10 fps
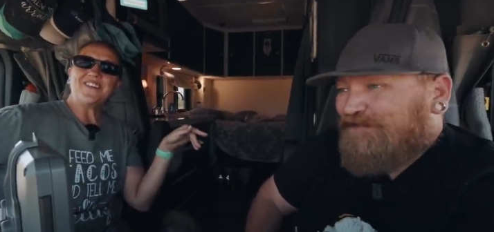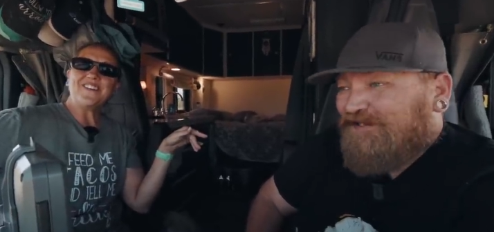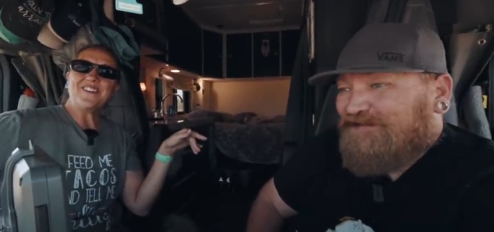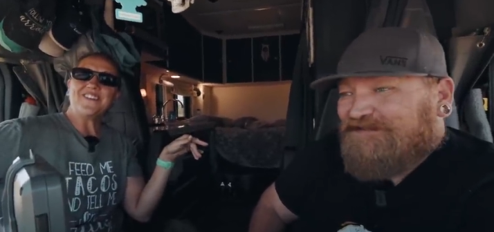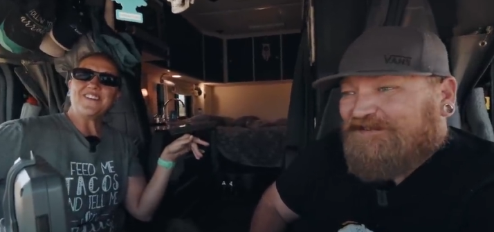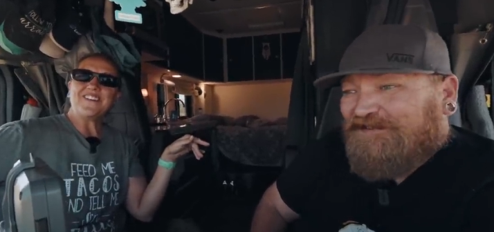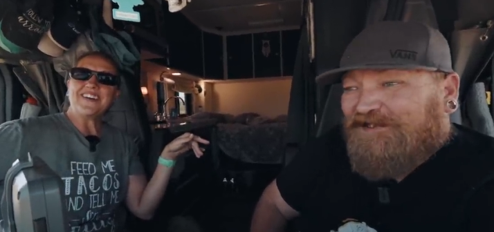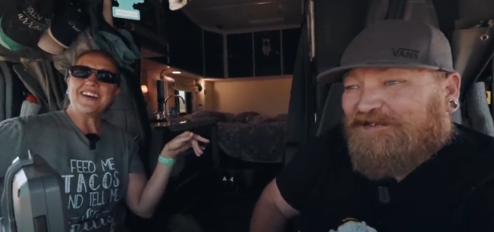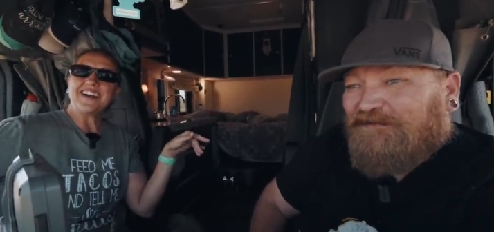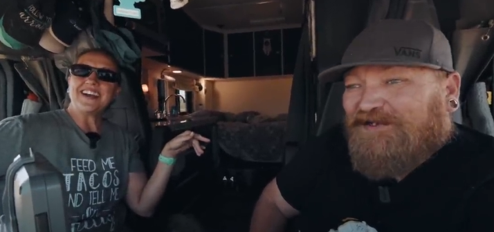Speaker 1: We're
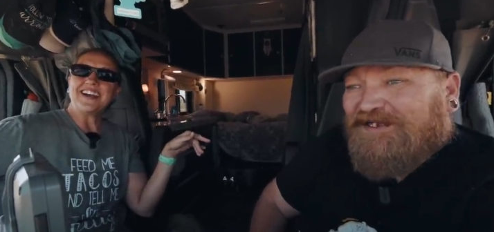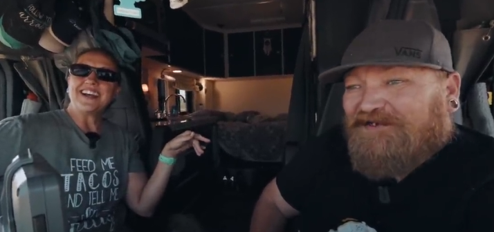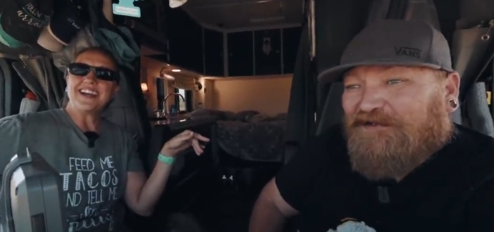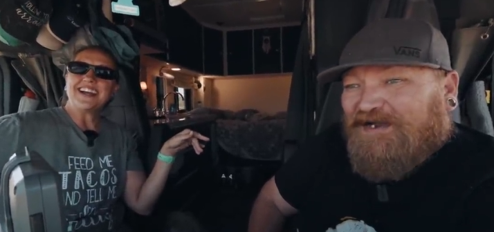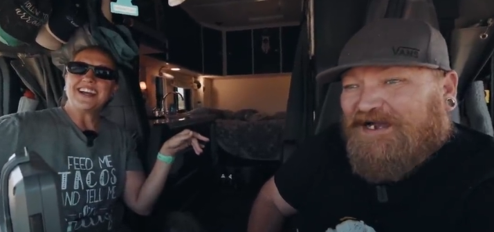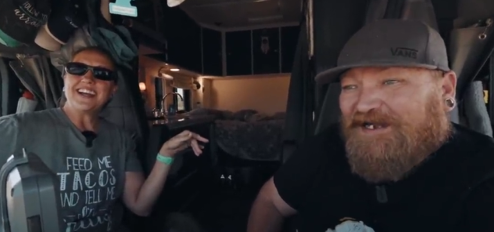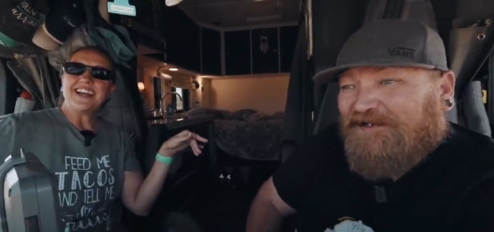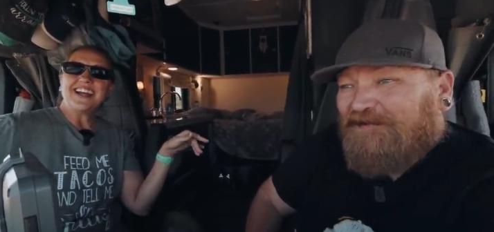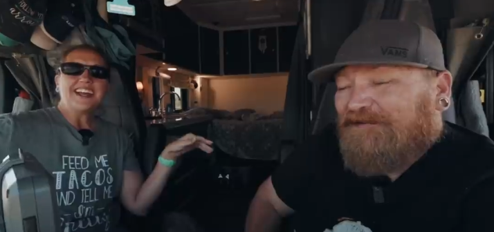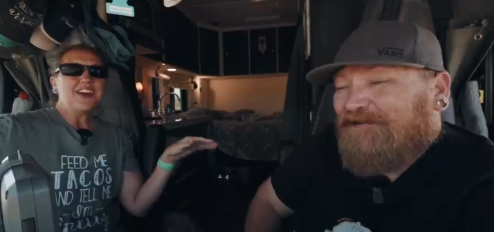still on our way to
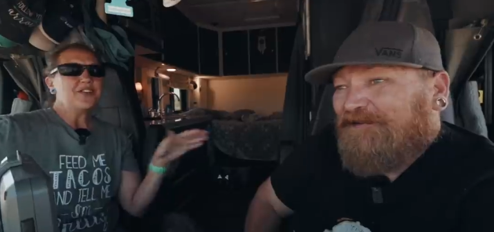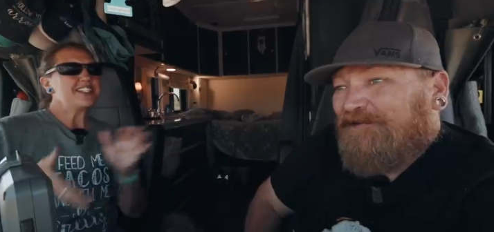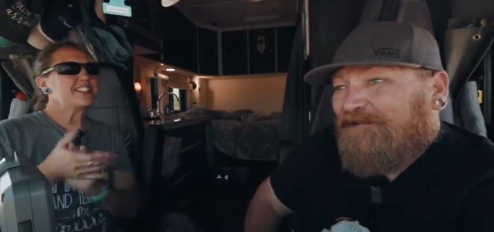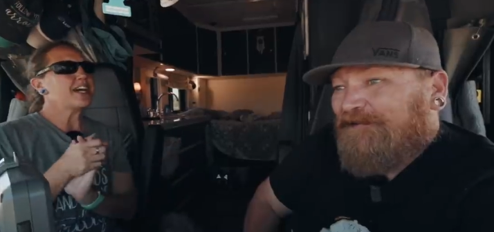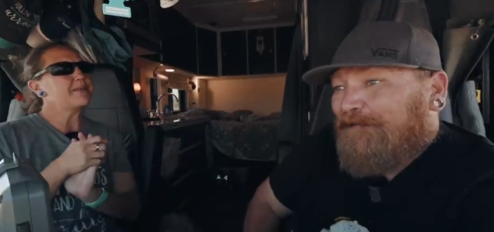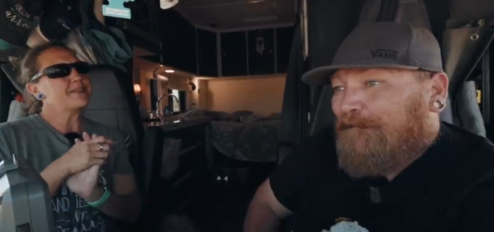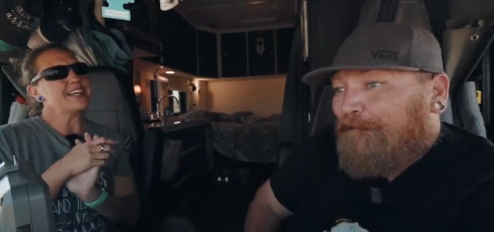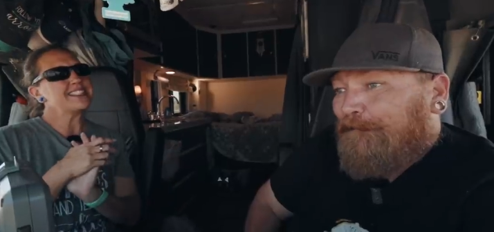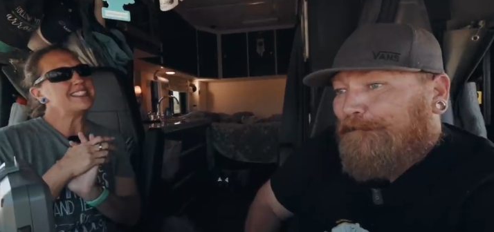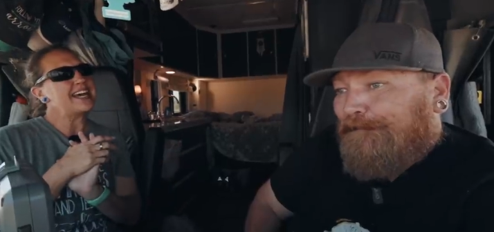Ohio.
Speaker 2: We stopped
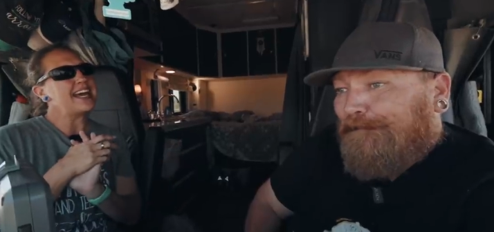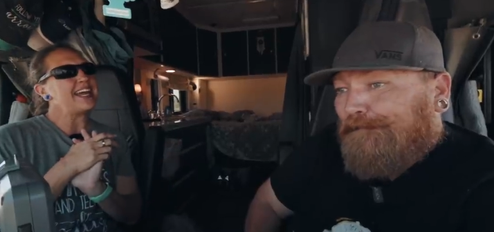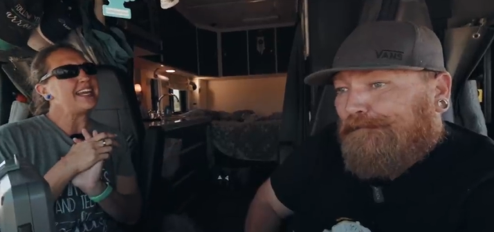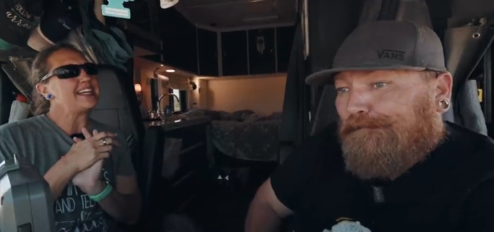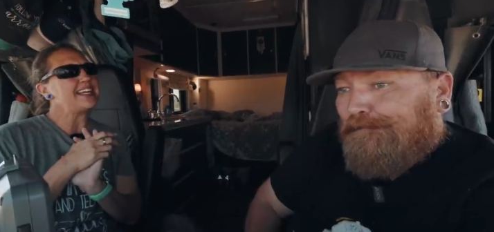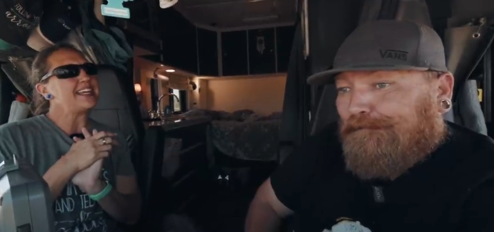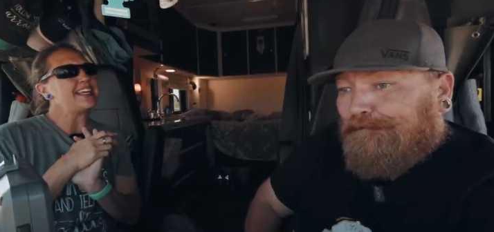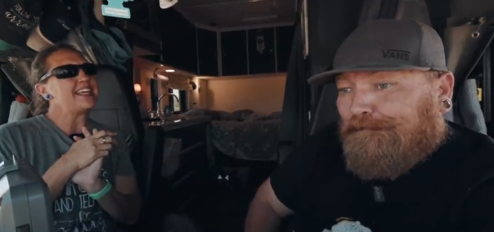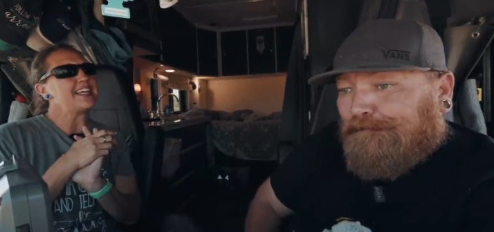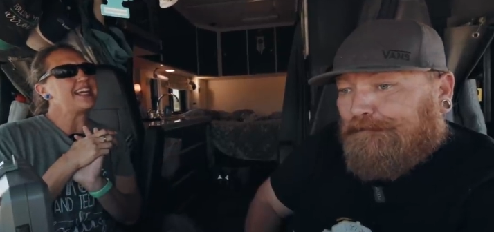last night
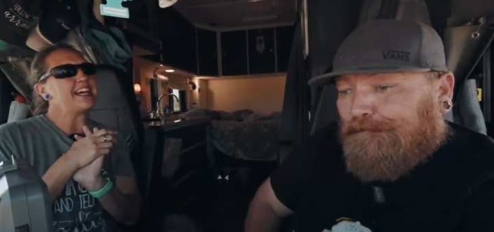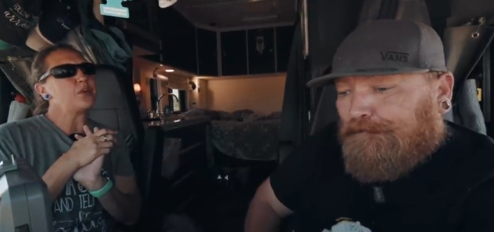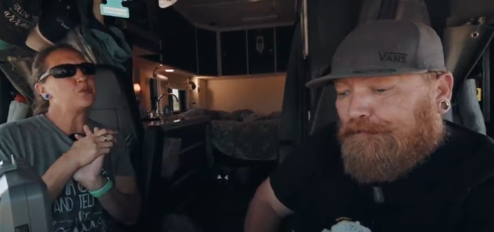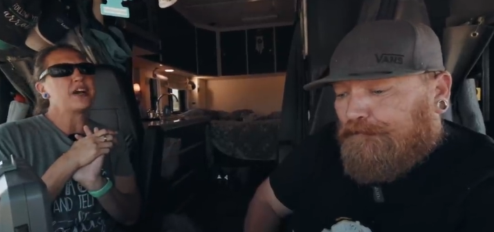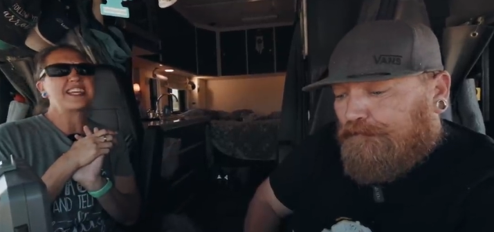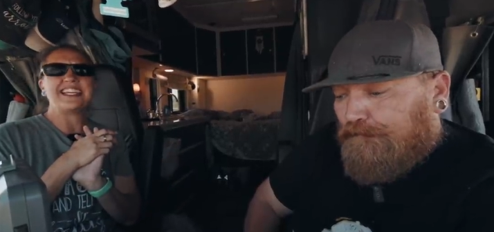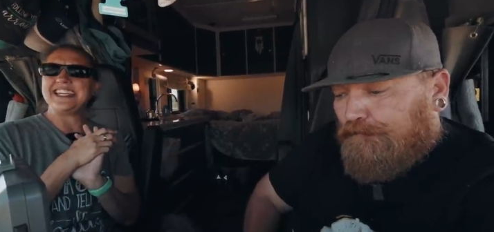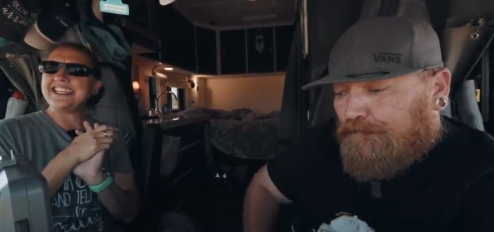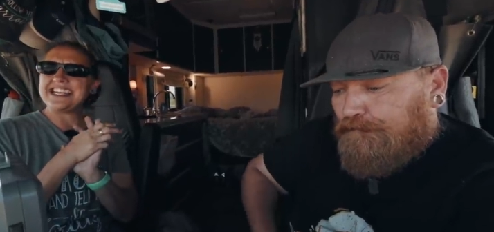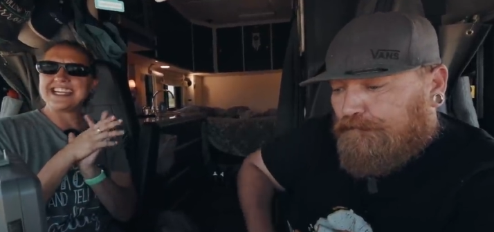in uh,
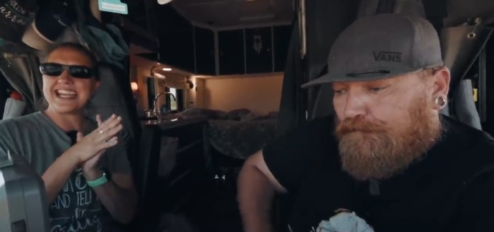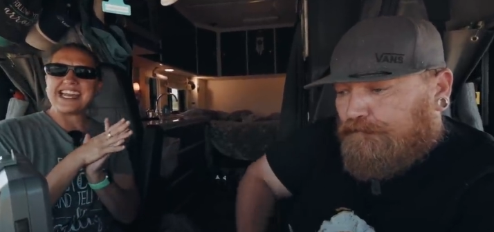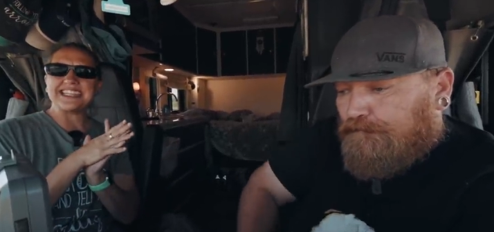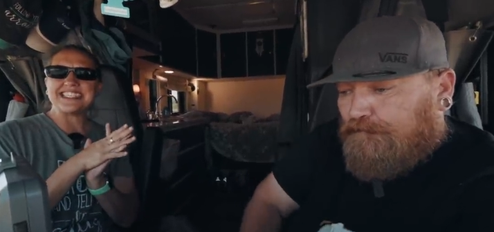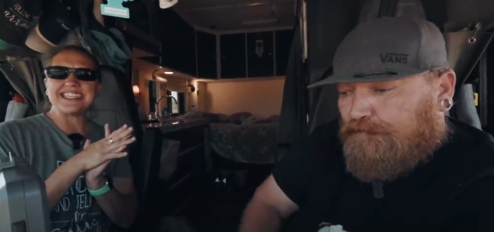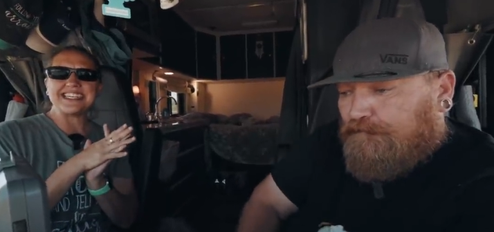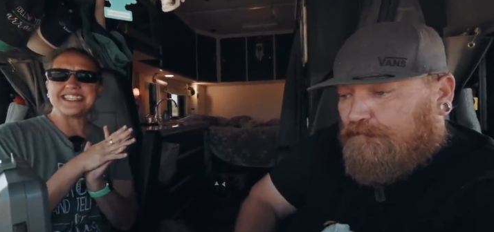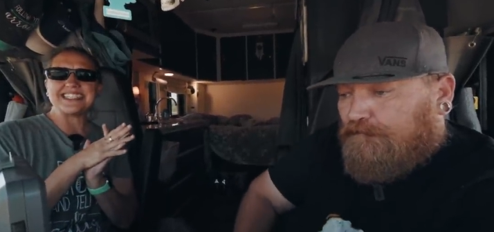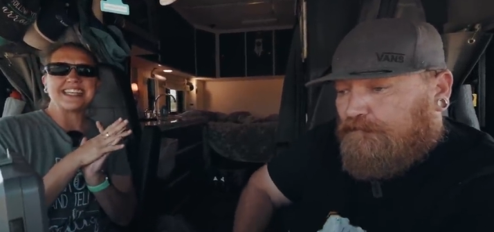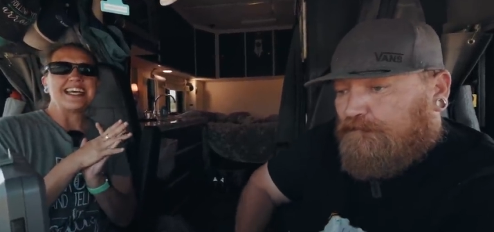WaKeeney,
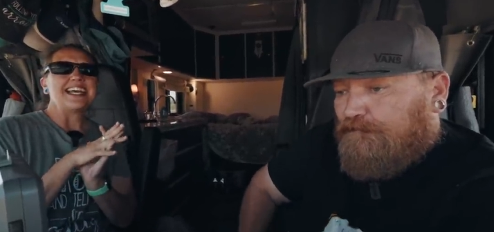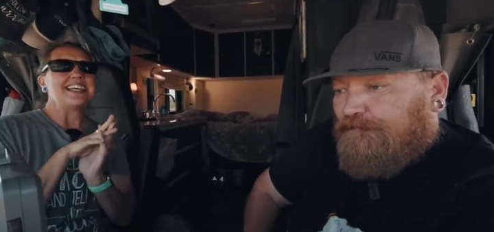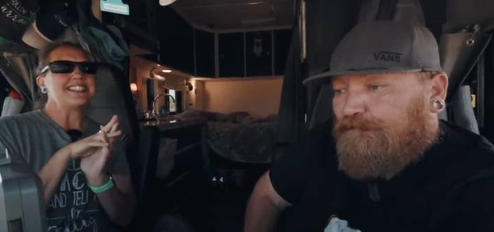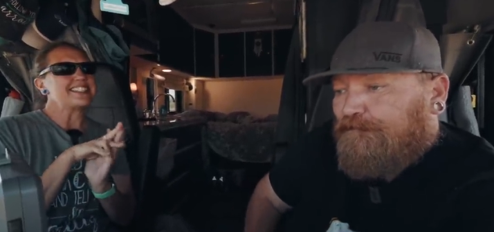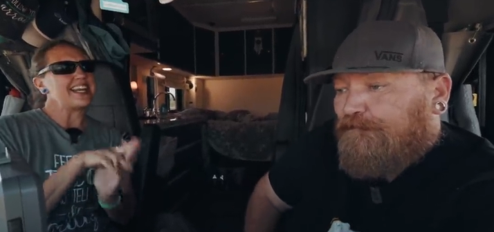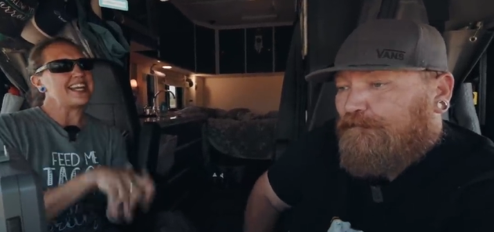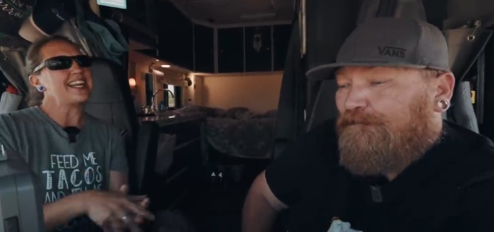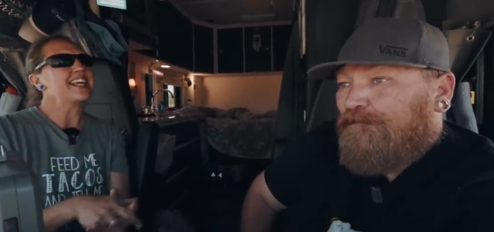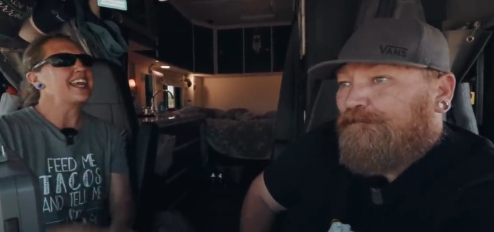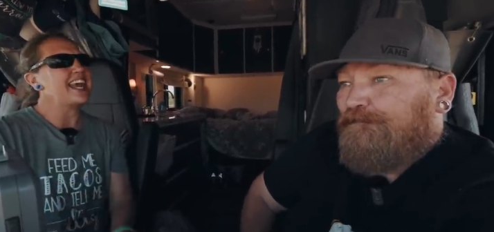Kansas, and stayed
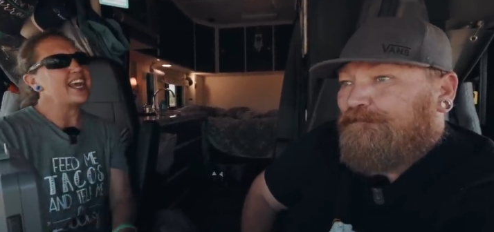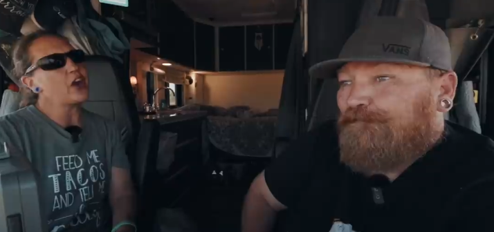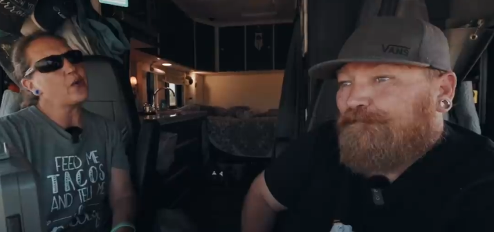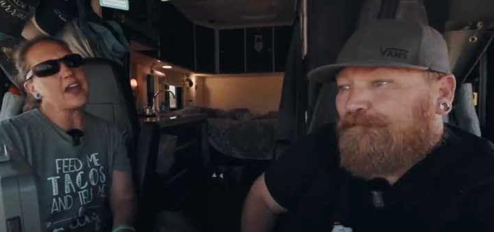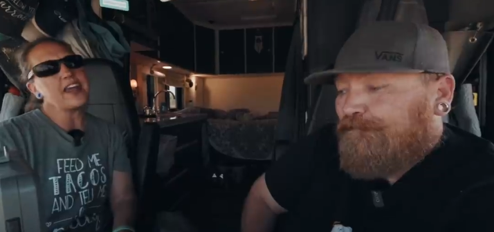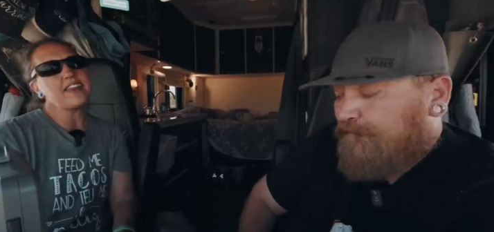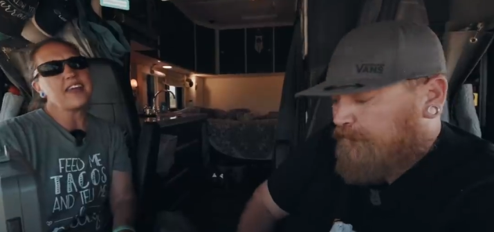at a KOA